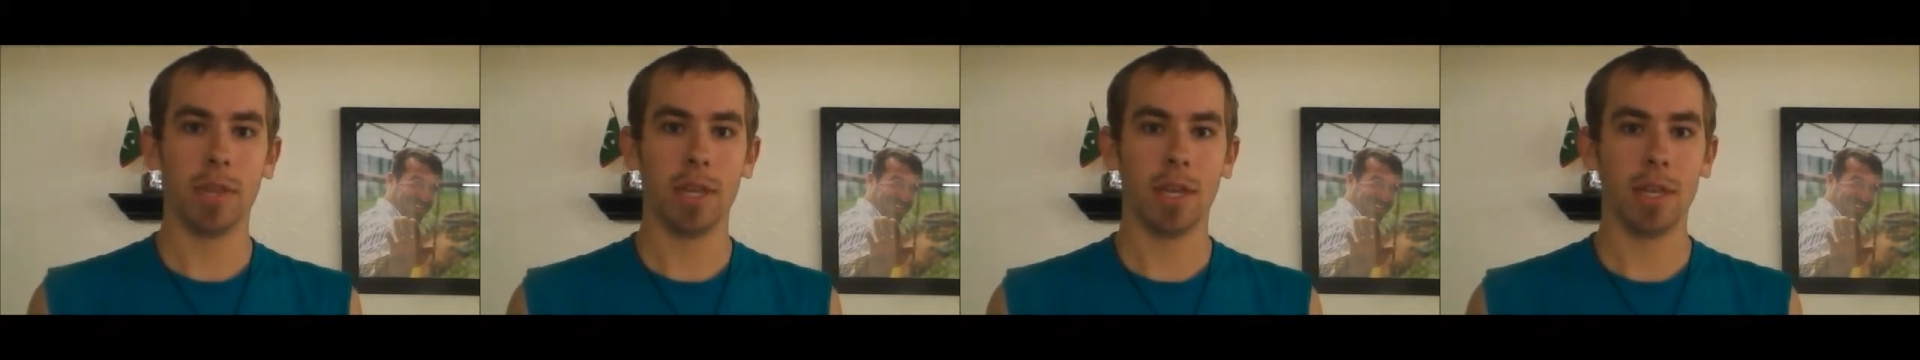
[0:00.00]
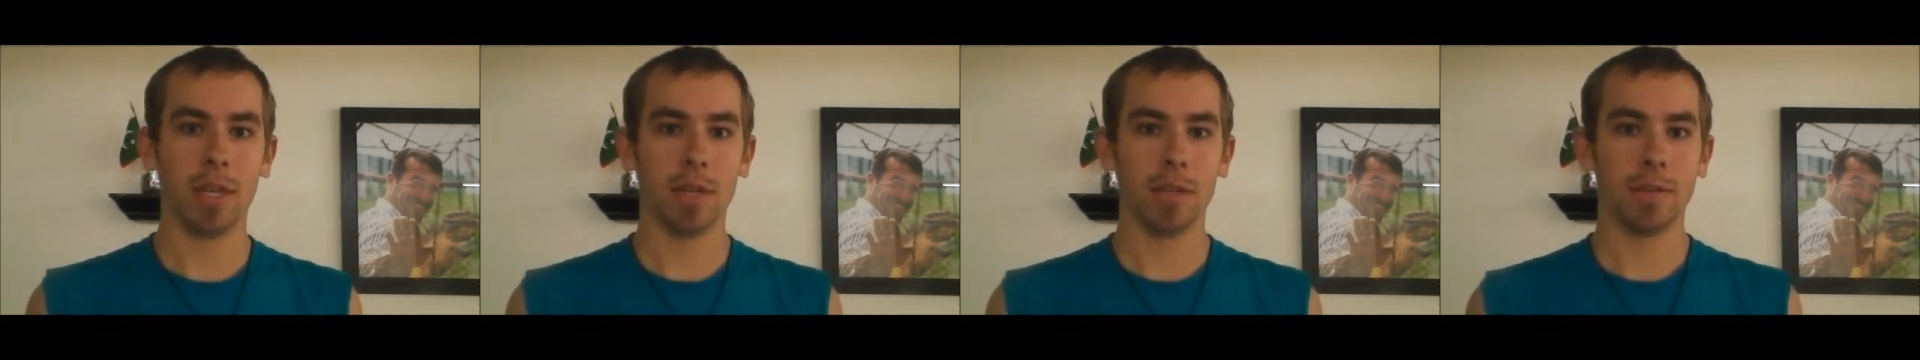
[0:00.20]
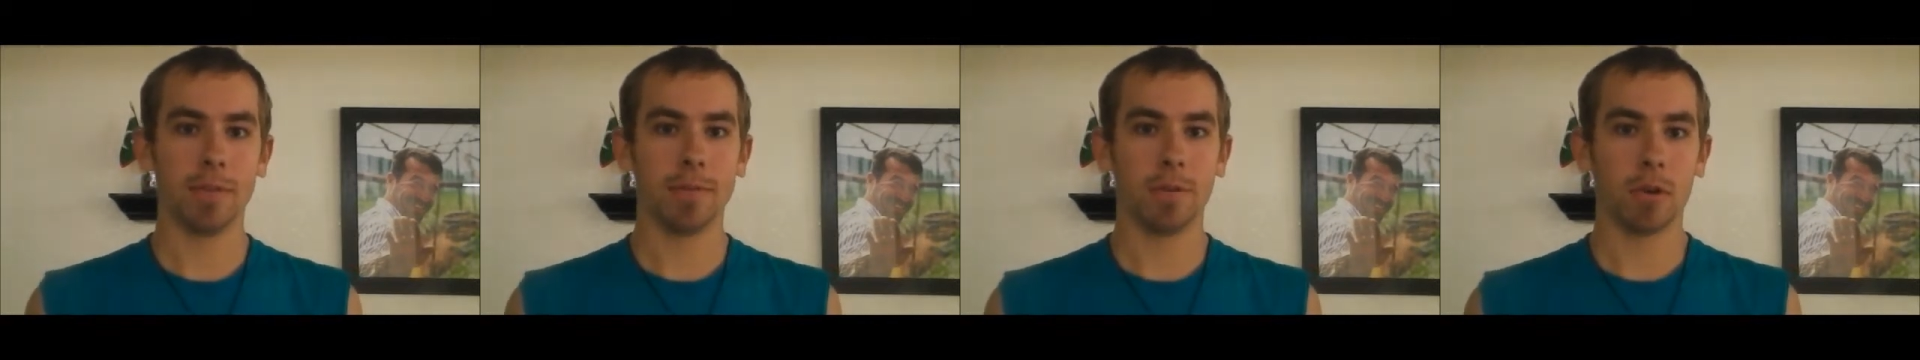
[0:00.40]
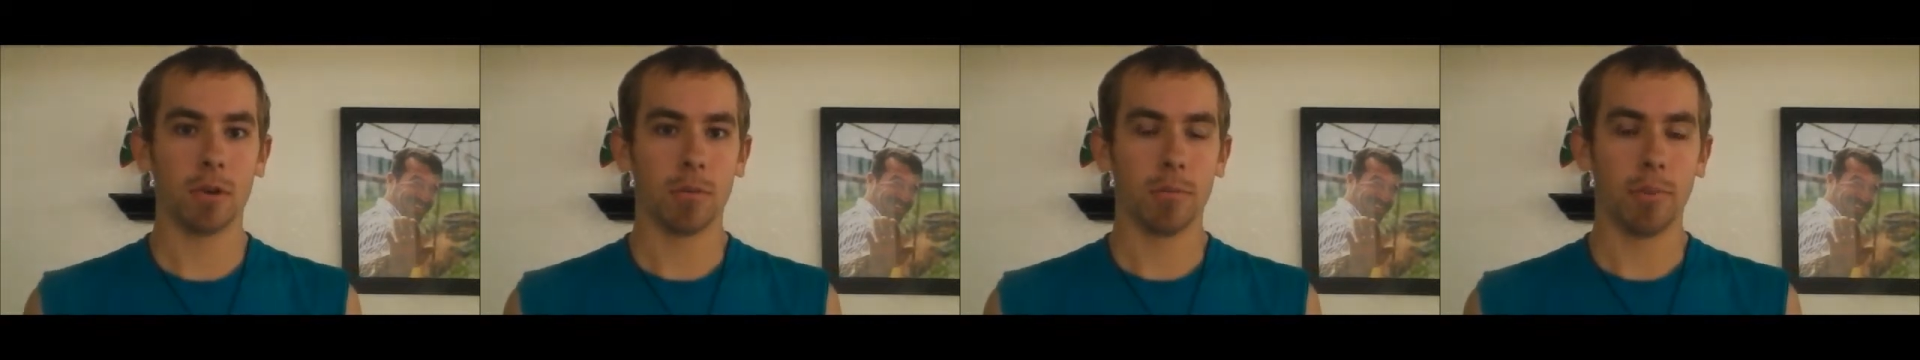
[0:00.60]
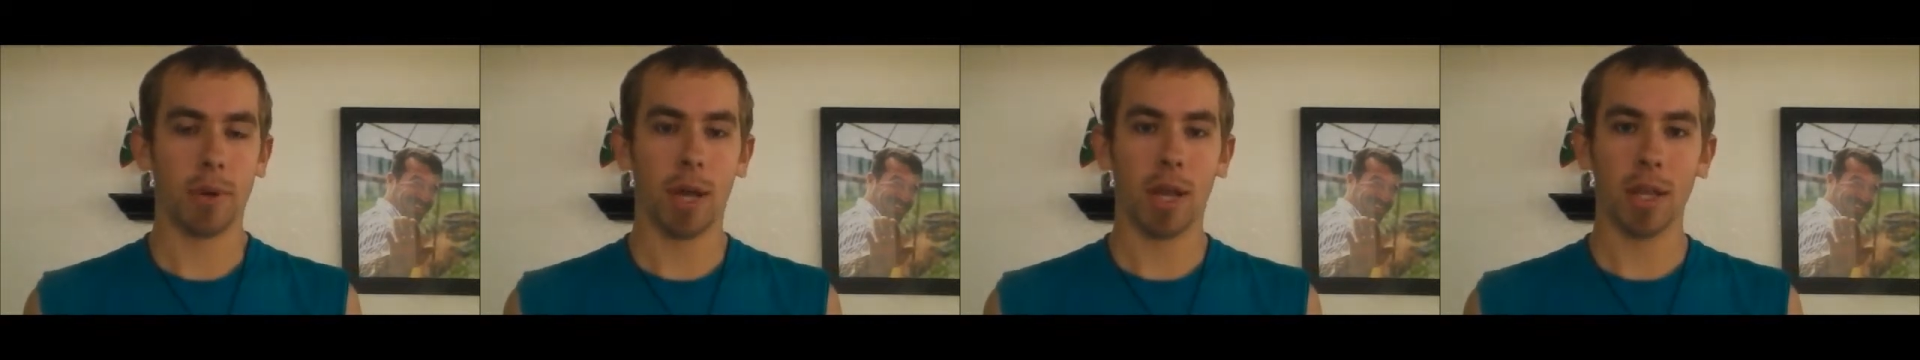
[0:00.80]
And
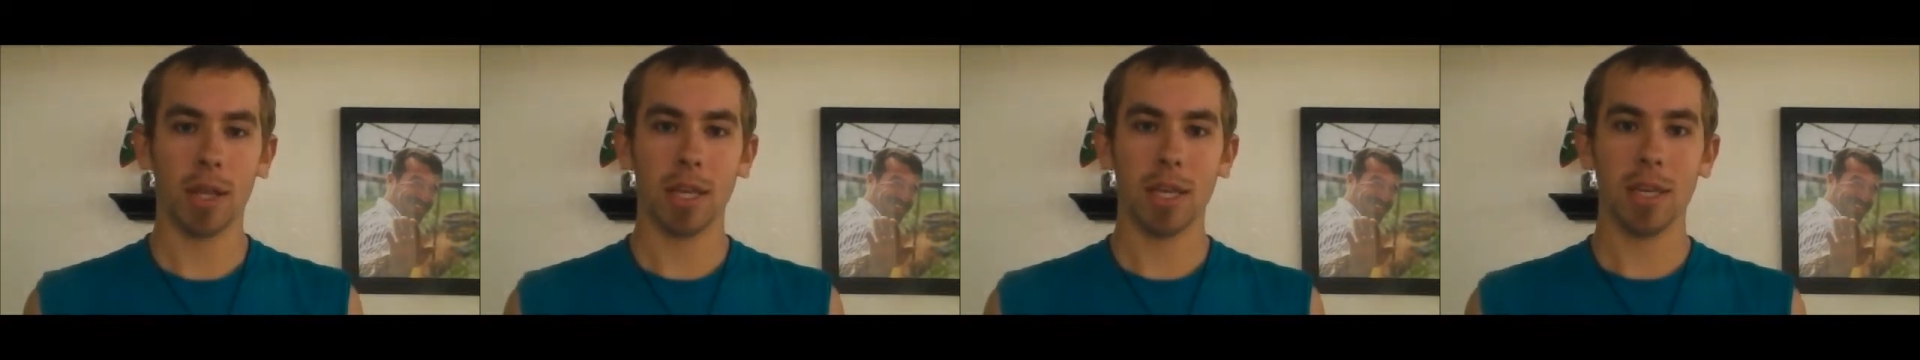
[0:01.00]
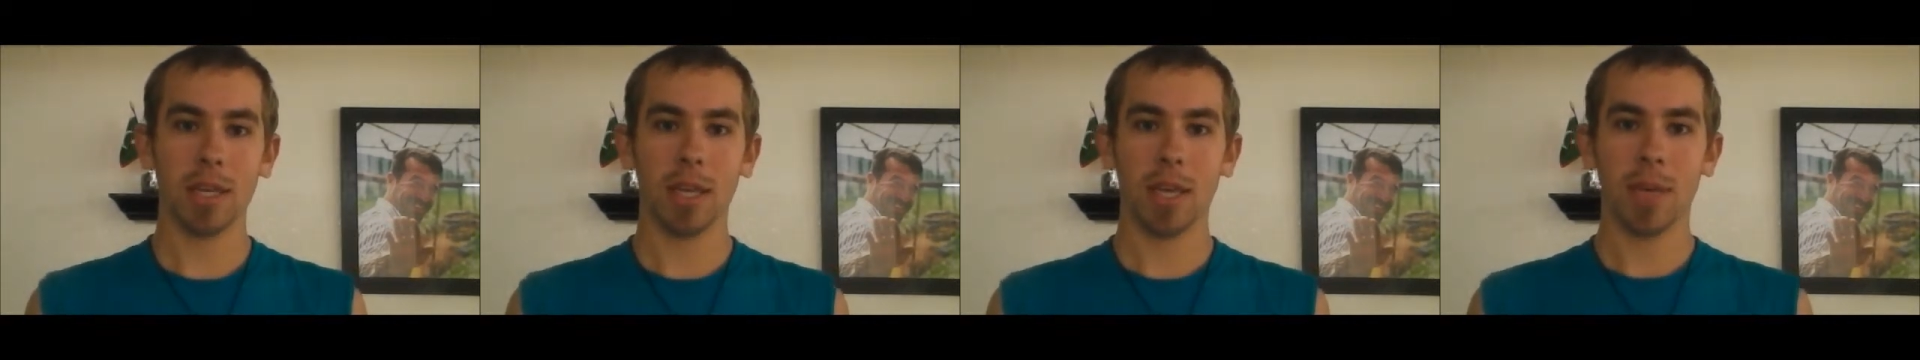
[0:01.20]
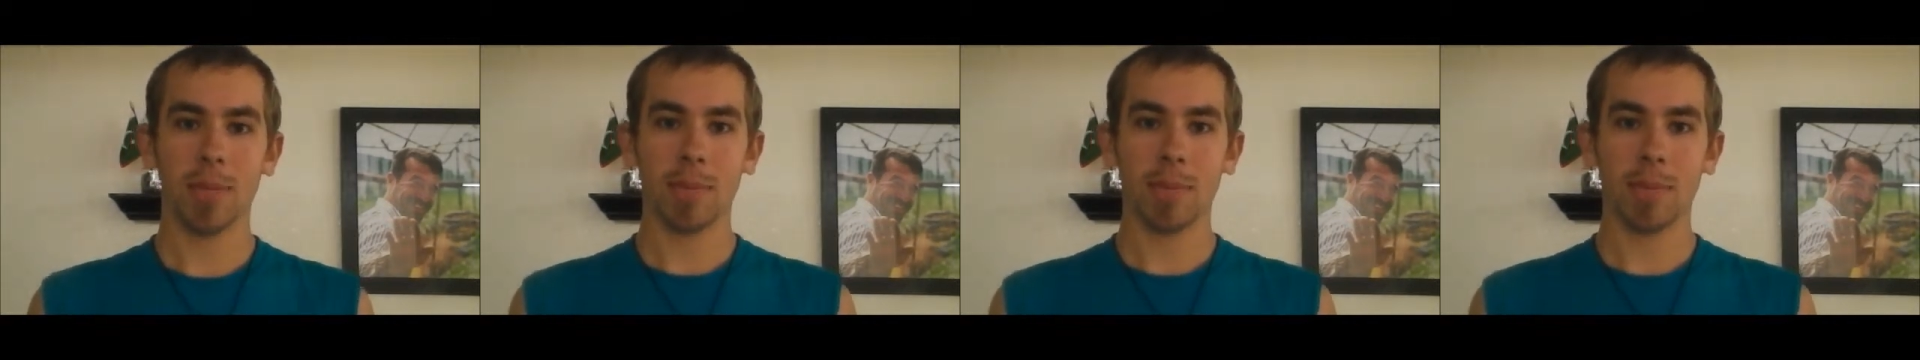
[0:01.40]
for Bali,